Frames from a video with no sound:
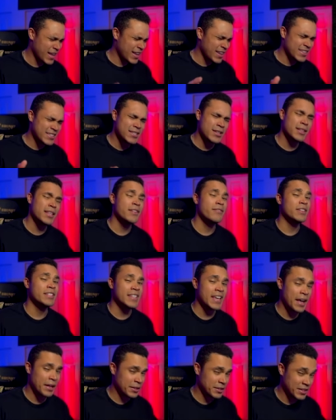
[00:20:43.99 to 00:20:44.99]
so leave it
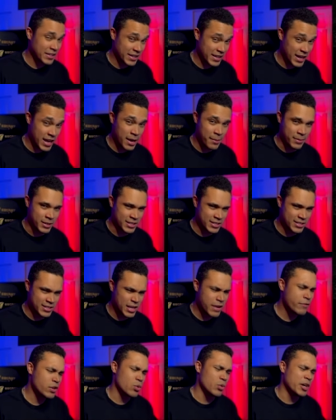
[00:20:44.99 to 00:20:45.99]
down in the comments.
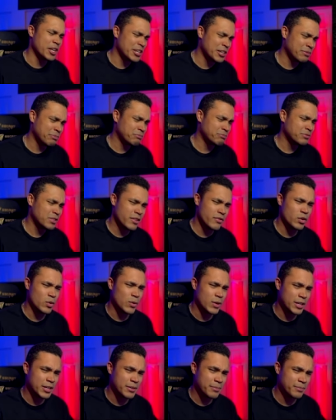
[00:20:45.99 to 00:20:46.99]
If you would, if you
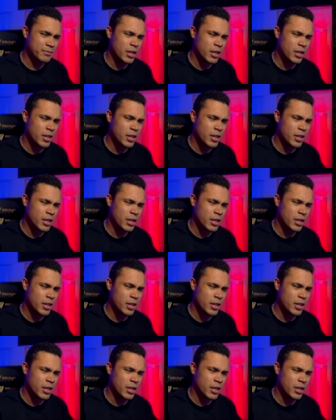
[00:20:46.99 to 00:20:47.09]
would.